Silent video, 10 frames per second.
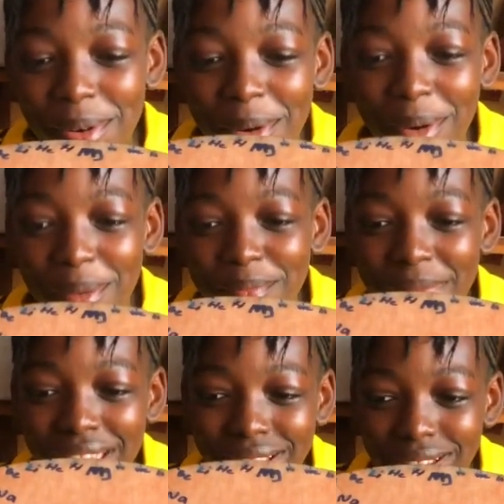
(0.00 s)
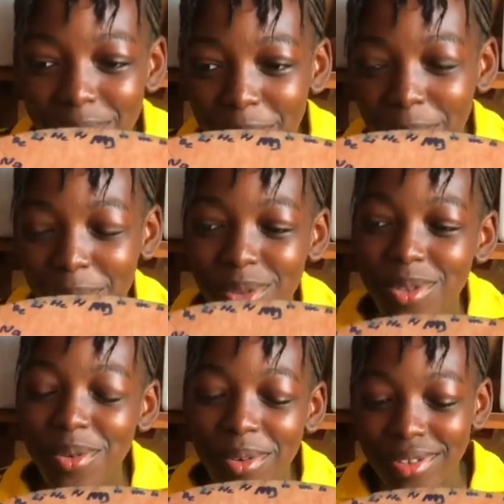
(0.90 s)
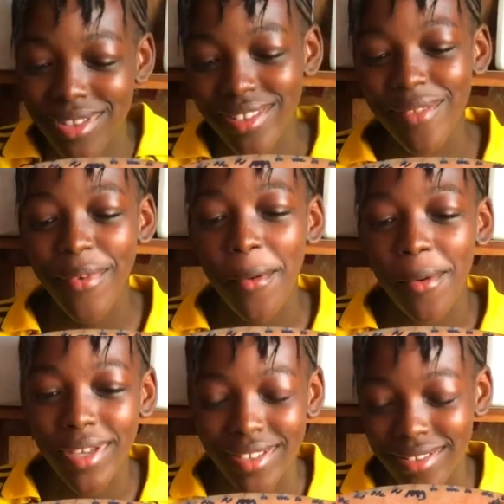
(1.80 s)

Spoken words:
or make or construct, never working.